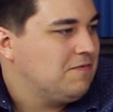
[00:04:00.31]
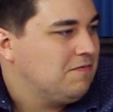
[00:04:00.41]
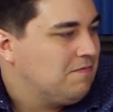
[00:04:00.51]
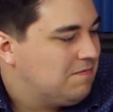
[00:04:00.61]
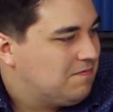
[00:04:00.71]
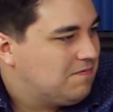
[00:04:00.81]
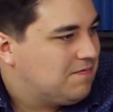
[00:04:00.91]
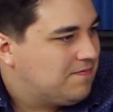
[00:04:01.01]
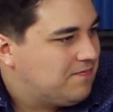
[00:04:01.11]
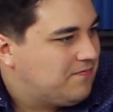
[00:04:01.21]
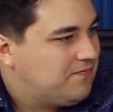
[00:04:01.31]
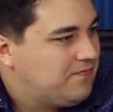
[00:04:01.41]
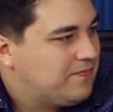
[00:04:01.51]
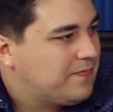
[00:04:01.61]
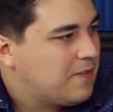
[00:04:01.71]

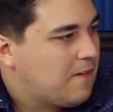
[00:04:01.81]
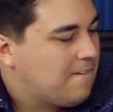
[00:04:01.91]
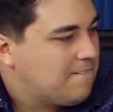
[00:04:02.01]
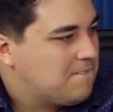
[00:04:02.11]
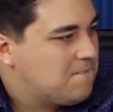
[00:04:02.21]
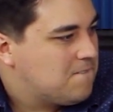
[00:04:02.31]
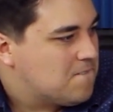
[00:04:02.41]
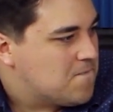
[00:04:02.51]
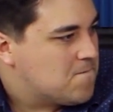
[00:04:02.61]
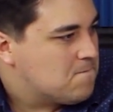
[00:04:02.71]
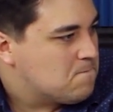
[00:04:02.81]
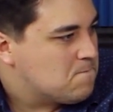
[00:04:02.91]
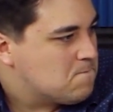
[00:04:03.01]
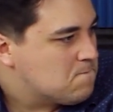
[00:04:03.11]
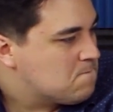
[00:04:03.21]

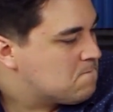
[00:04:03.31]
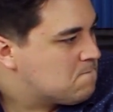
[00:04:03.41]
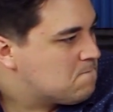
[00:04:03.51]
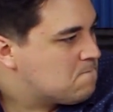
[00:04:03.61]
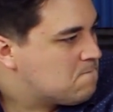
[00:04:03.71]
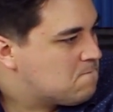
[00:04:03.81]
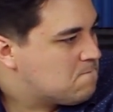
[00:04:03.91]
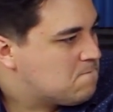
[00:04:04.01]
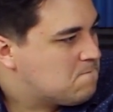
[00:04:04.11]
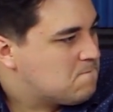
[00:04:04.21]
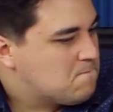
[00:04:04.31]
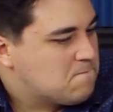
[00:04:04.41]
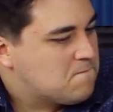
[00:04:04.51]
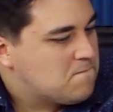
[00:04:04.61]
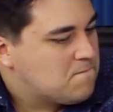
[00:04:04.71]

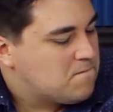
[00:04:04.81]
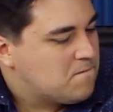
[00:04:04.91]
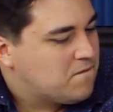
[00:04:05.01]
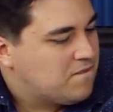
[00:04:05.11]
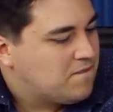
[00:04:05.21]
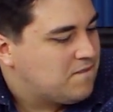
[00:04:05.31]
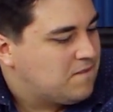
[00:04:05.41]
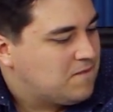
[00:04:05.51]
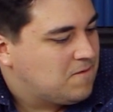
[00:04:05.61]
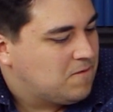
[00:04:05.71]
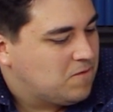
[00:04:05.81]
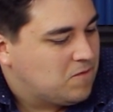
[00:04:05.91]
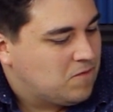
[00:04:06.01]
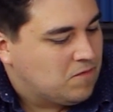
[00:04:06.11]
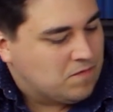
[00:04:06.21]

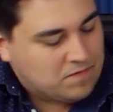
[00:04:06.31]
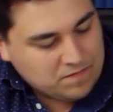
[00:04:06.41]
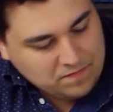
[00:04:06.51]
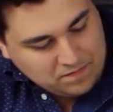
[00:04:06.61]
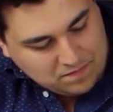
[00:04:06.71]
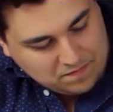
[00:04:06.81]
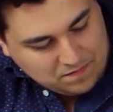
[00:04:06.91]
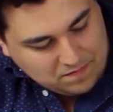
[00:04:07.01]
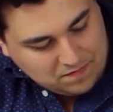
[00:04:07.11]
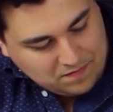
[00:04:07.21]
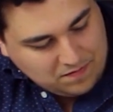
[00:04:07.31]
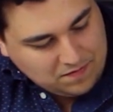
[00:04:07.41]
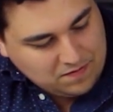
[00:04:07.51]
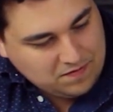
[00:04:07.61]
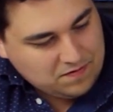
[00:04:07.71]

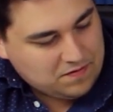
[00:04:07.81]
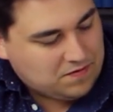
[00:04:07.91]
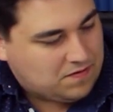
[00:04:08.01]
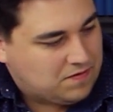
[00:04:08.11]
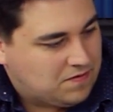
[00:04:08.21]
(not speaking)